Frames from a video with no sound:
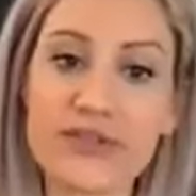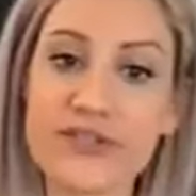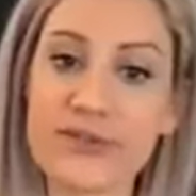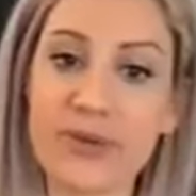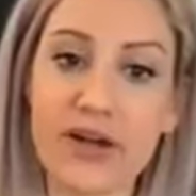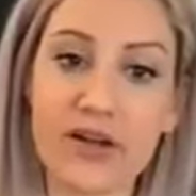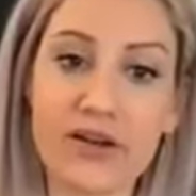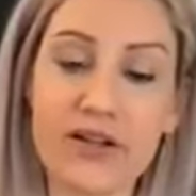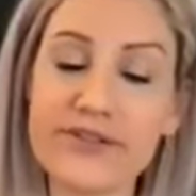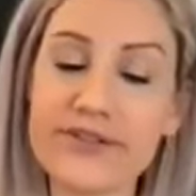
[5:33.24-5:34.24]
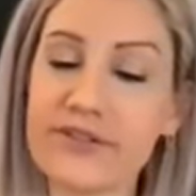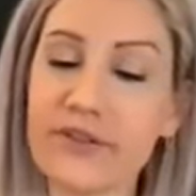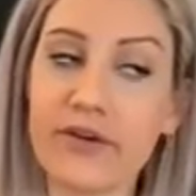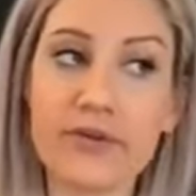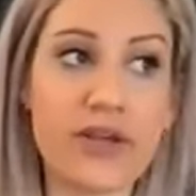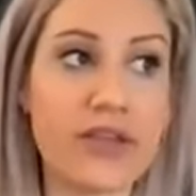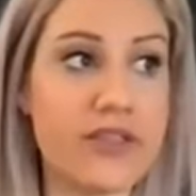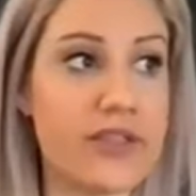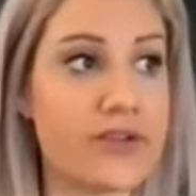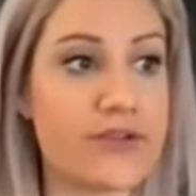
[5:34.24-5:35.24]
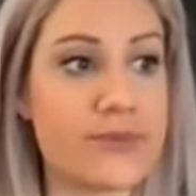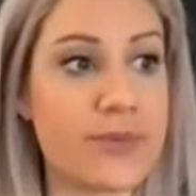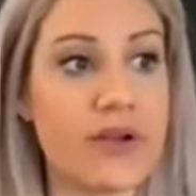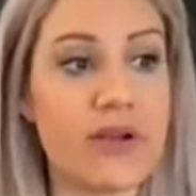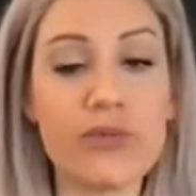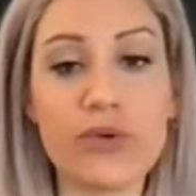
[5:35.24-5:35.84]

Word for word: you're spot on, Sloan. I think you're spot on.